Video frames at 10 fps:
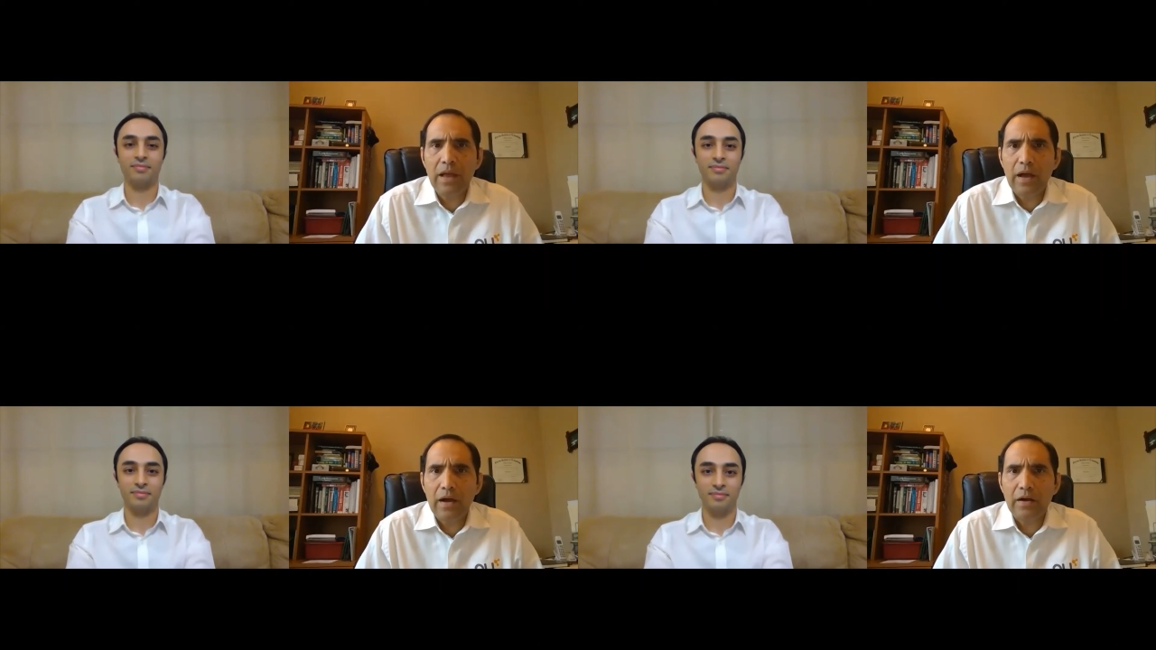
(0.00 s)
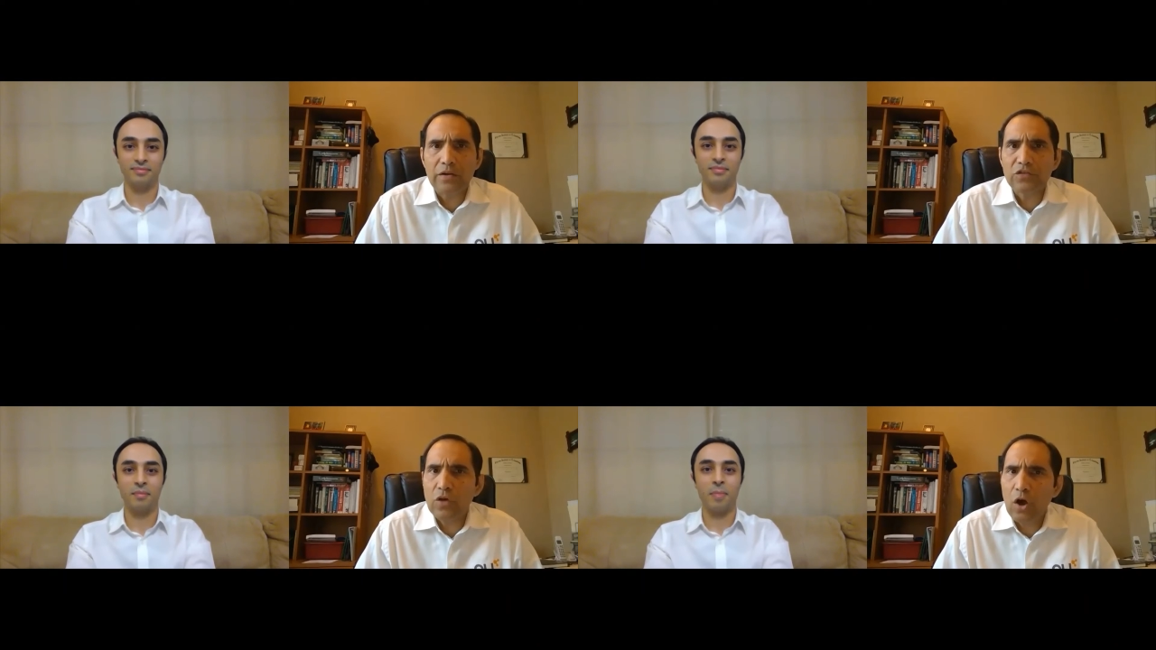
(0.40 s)
Speaker 1: Uh,
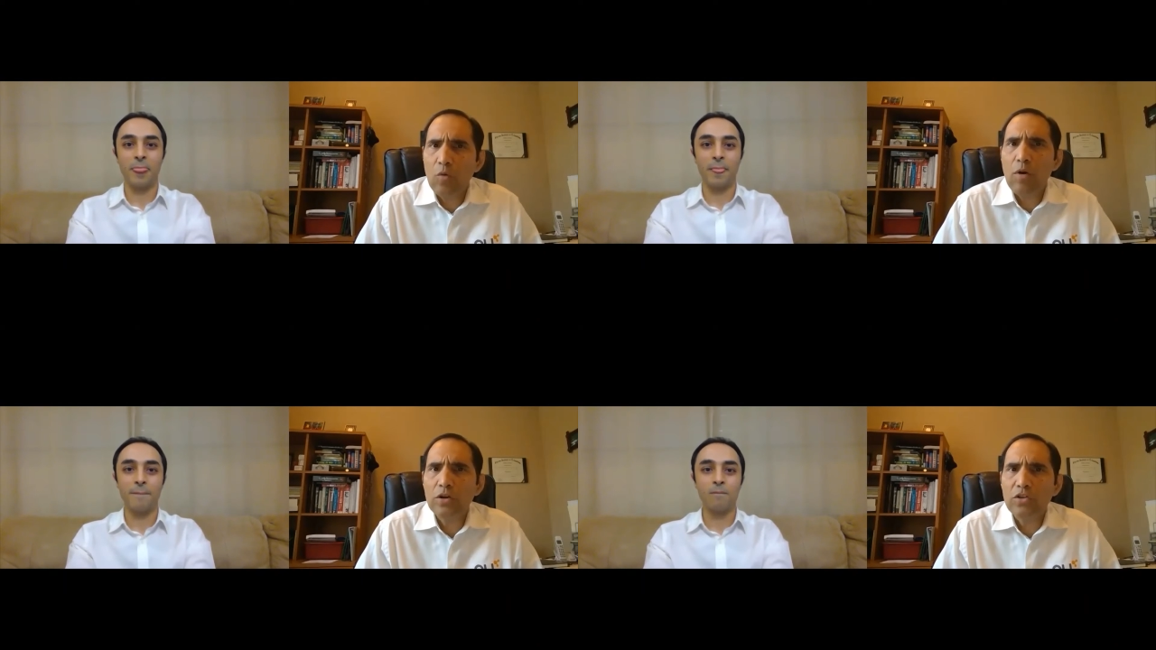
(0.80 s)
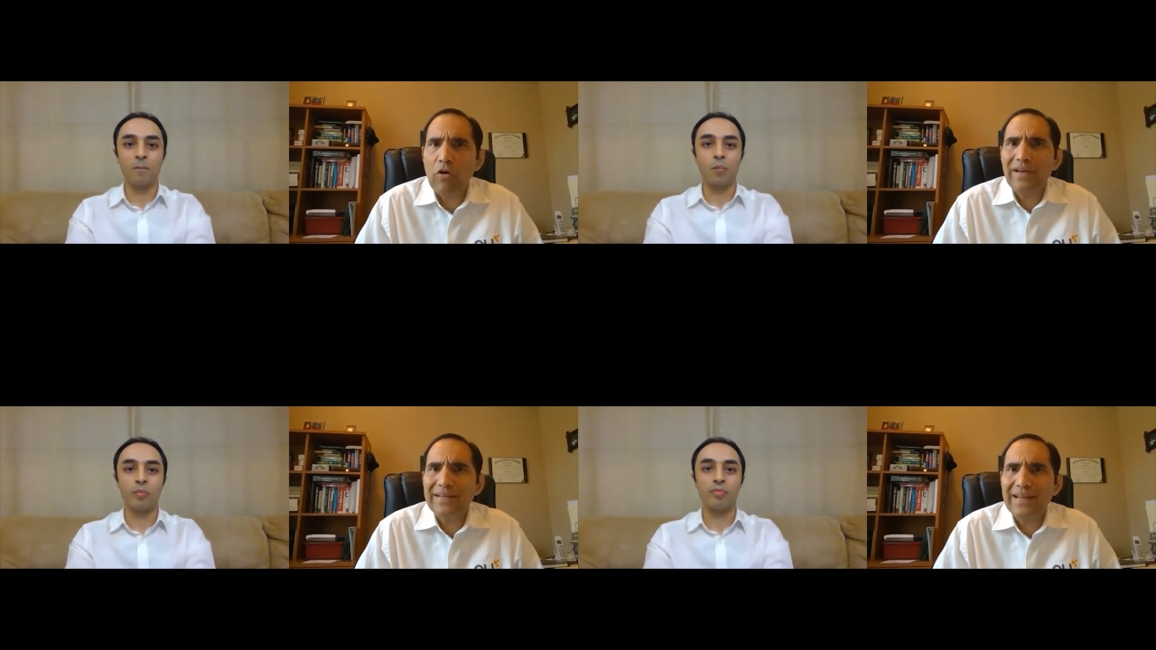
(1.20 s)
so, how about the
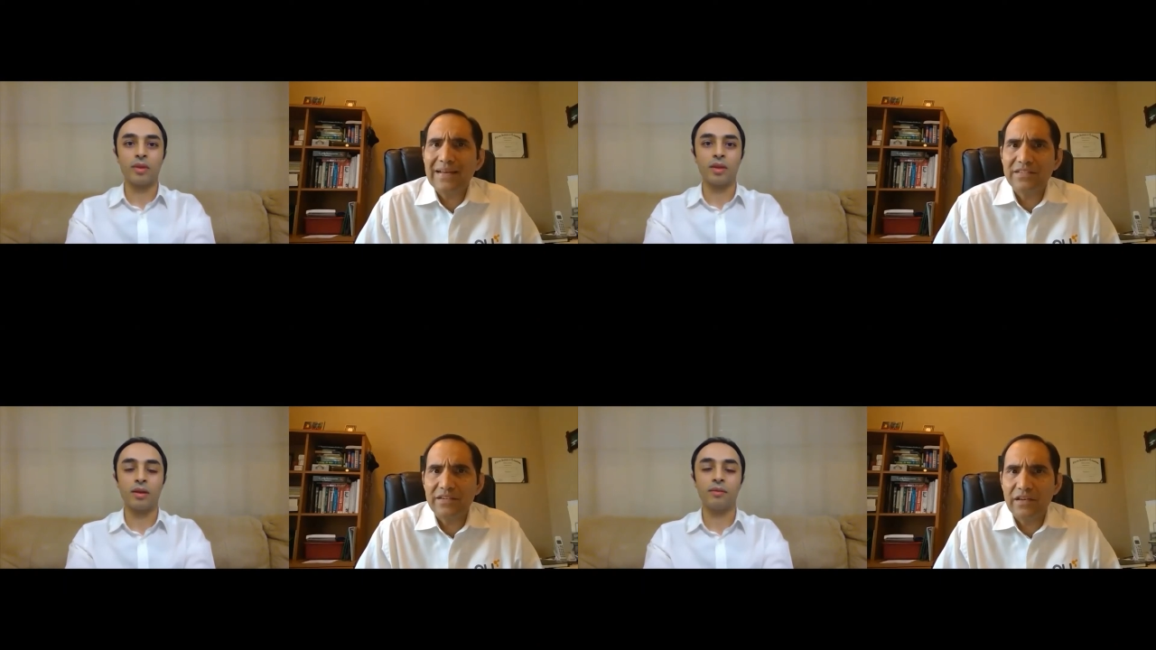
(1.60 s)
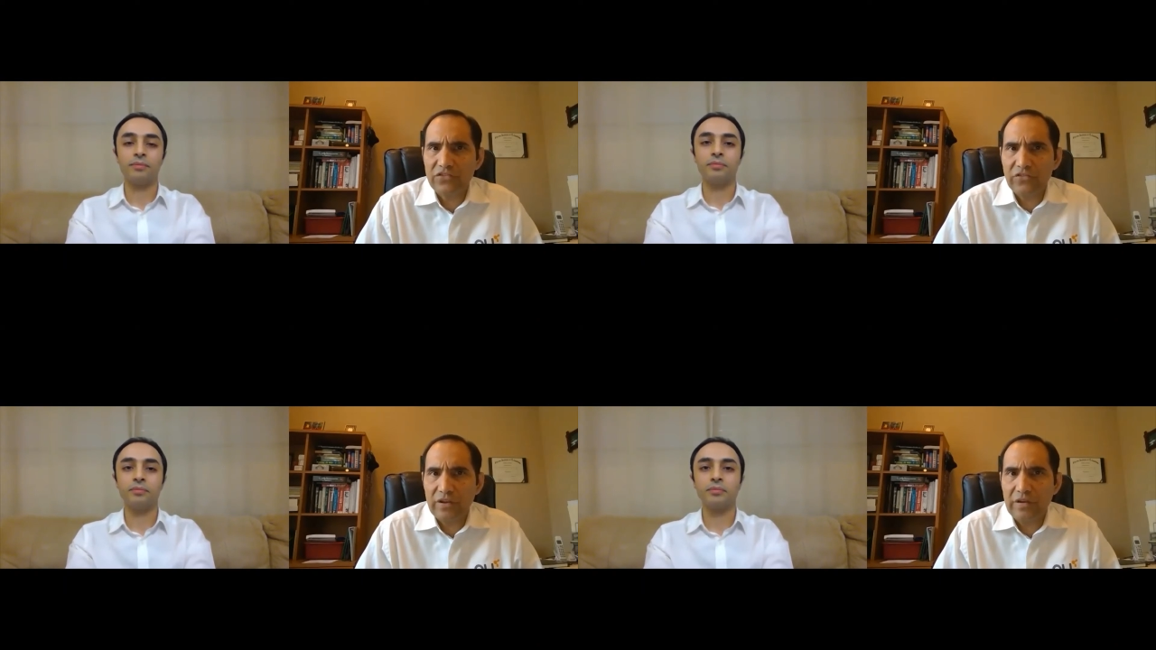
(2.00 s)
oil and gas
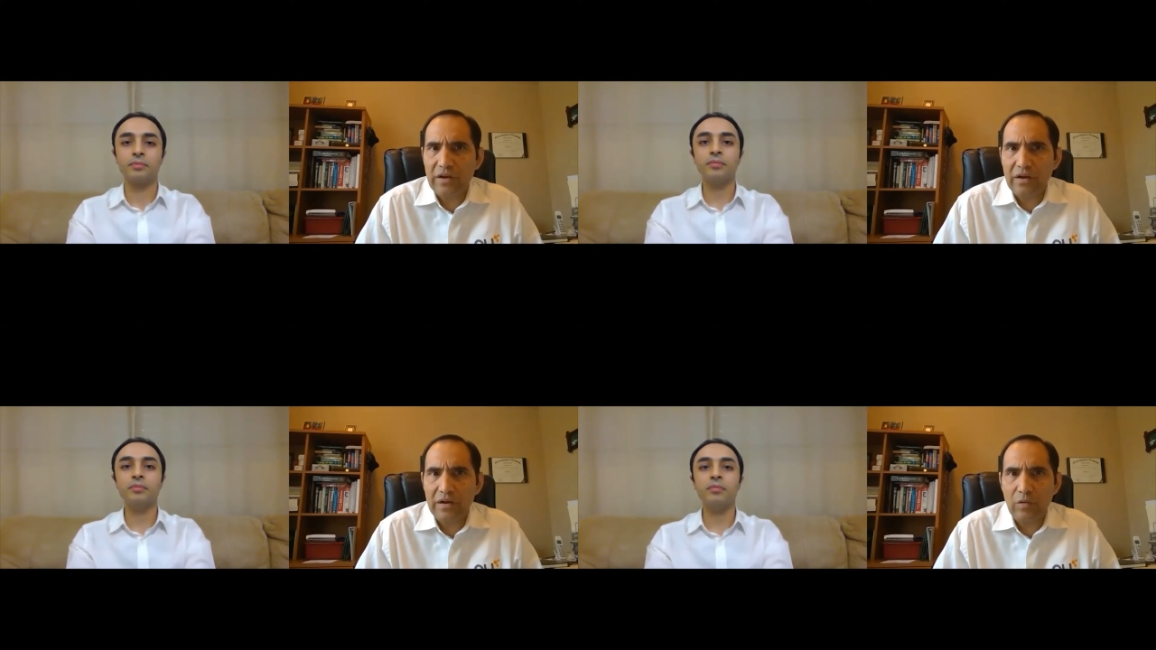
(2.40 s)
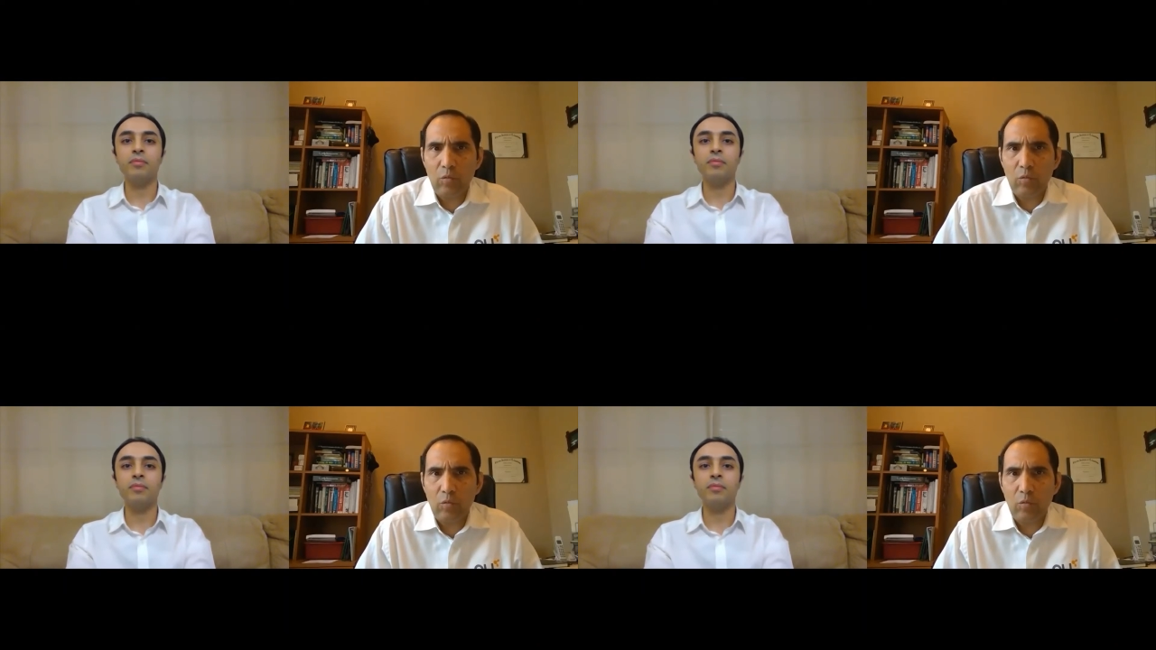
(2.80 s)
industry? Uh,